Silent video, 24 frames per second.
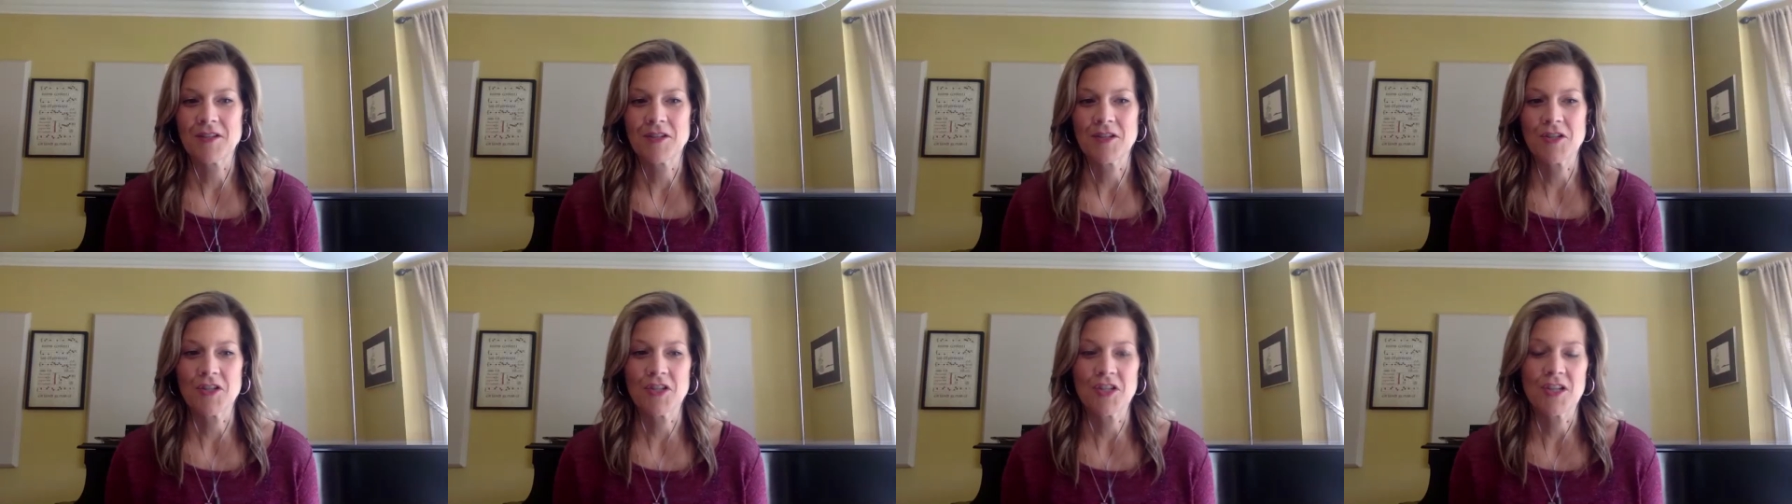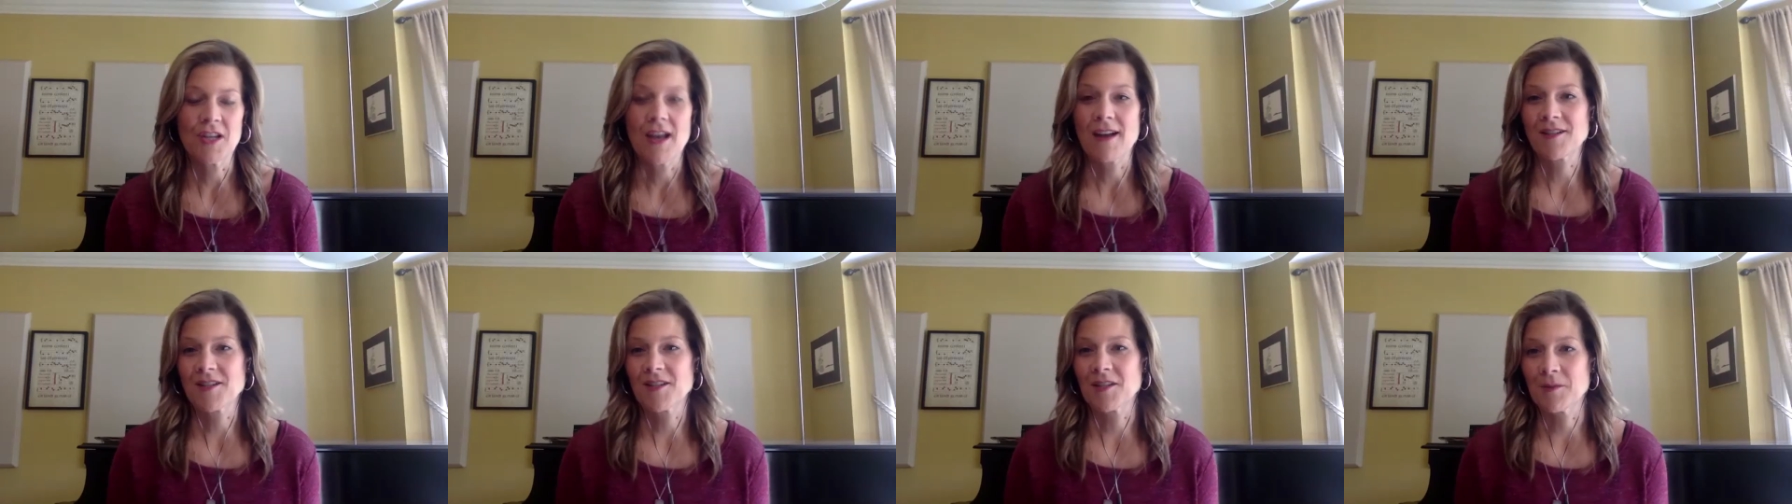she
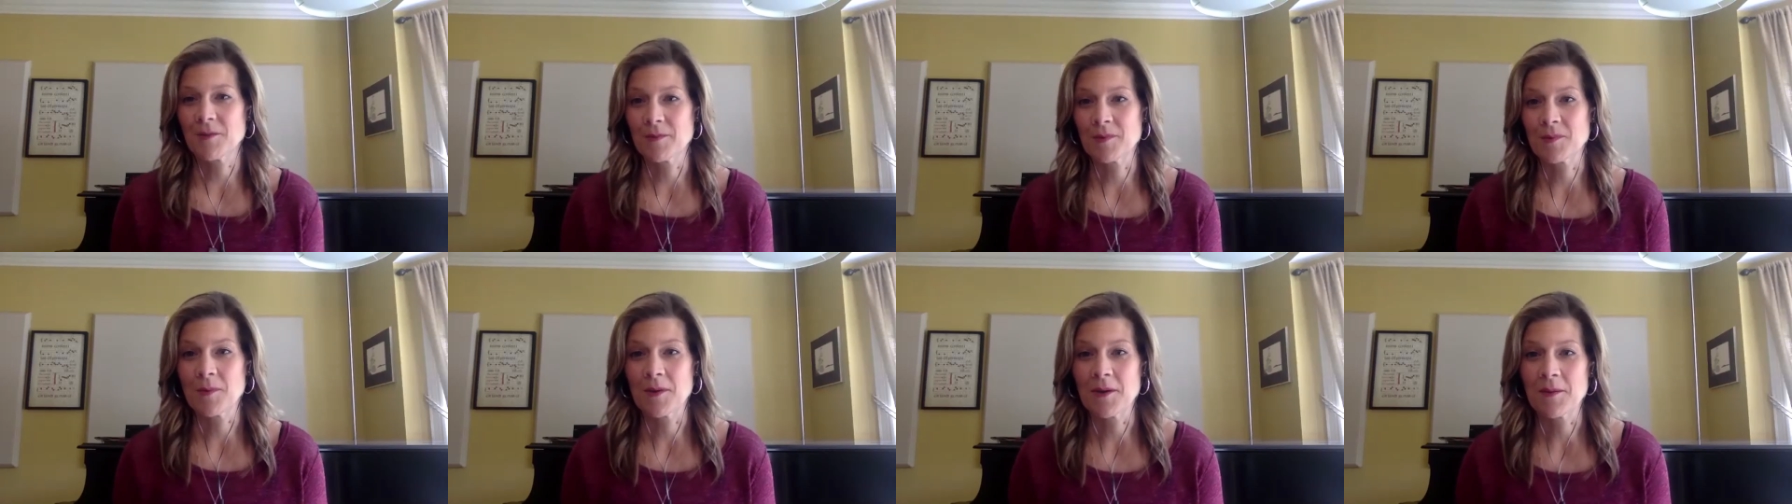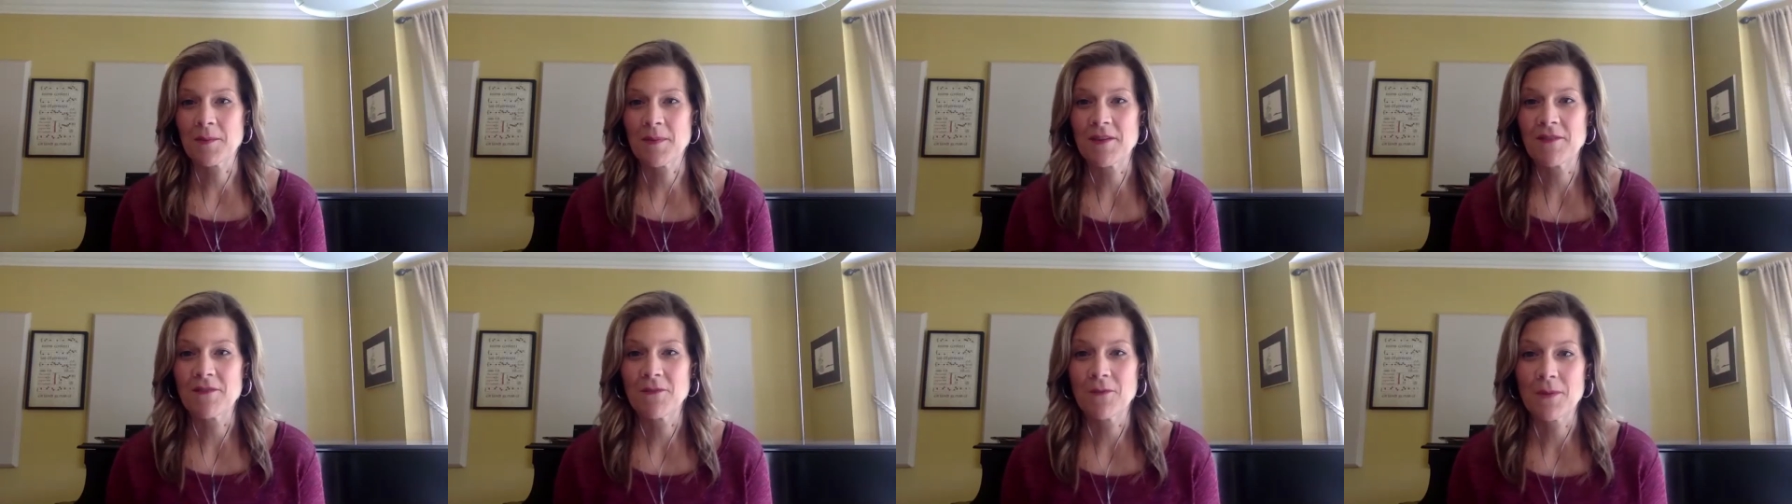actually was one of
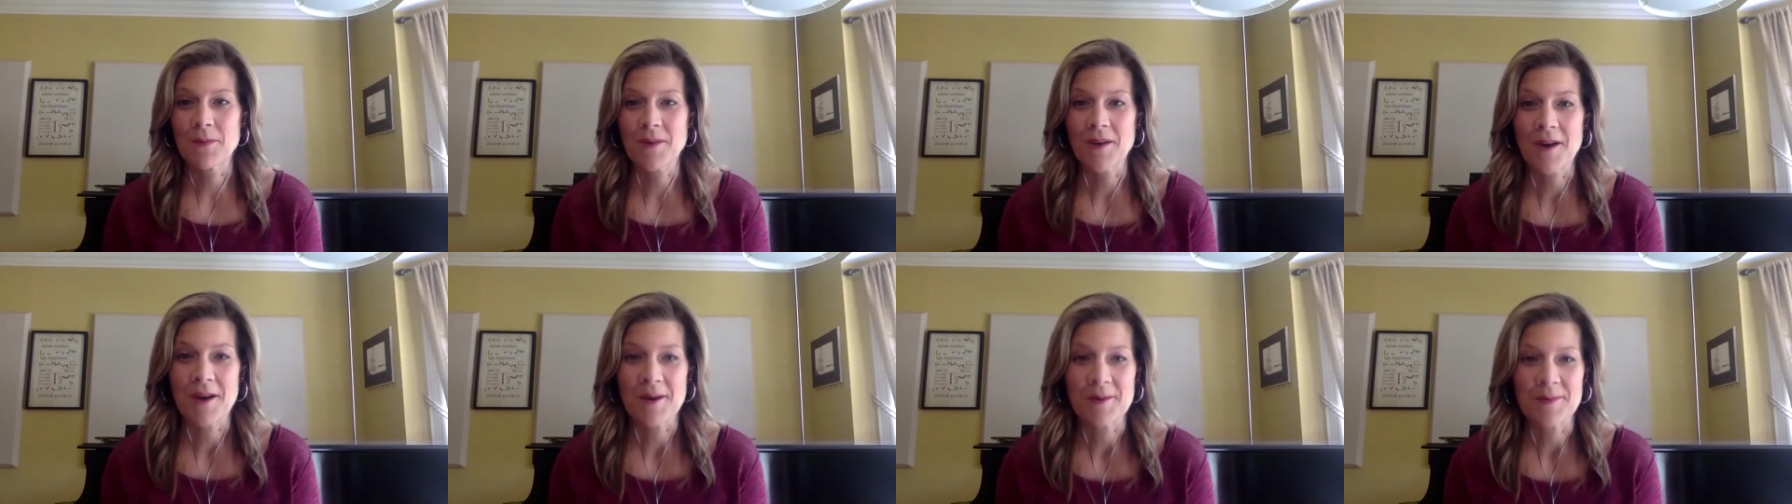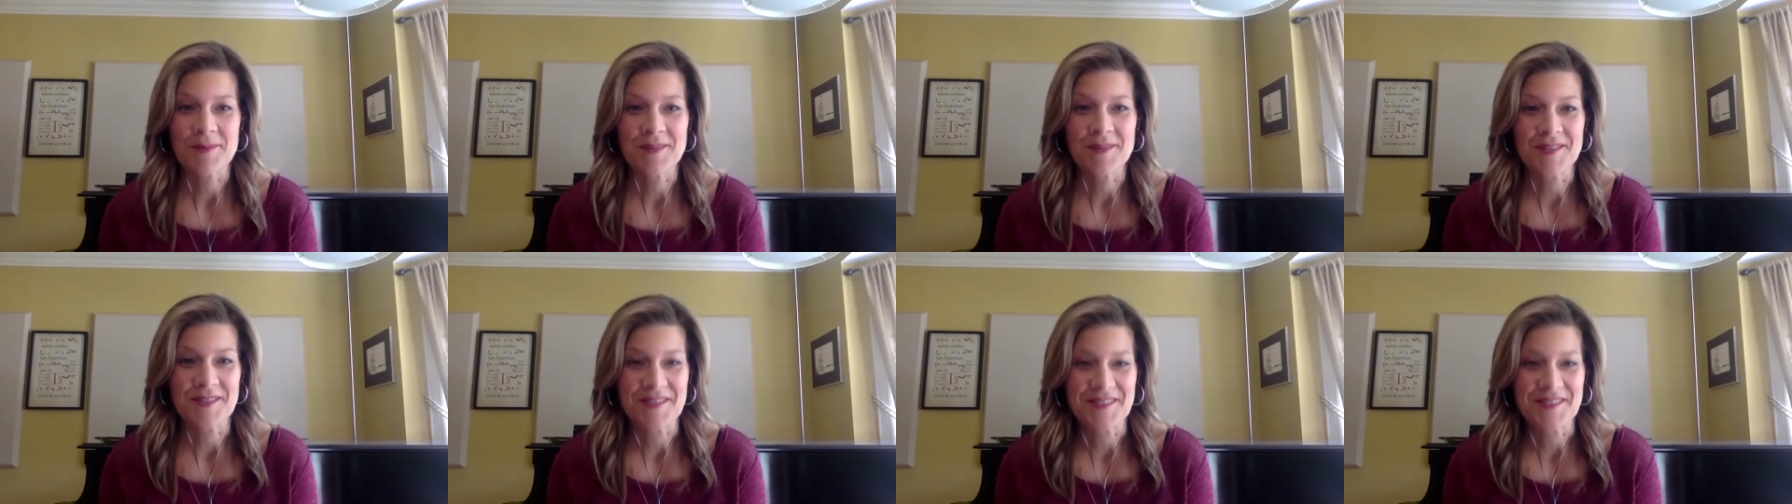my former harp
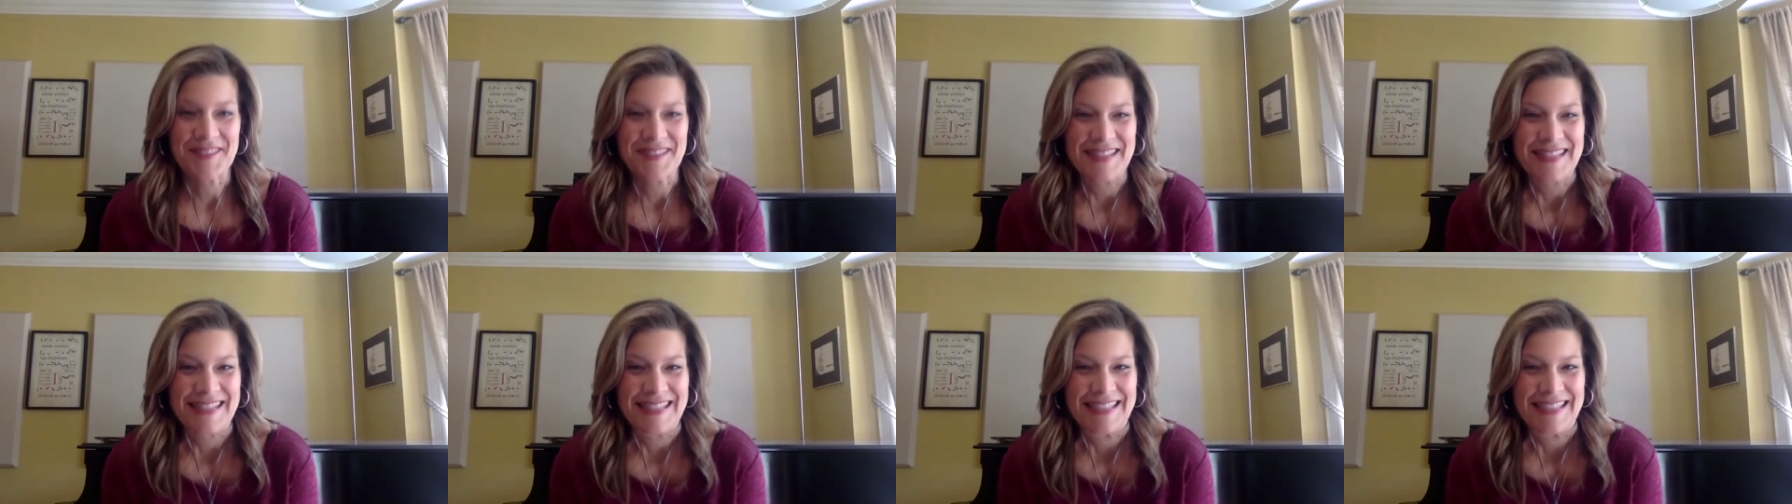students.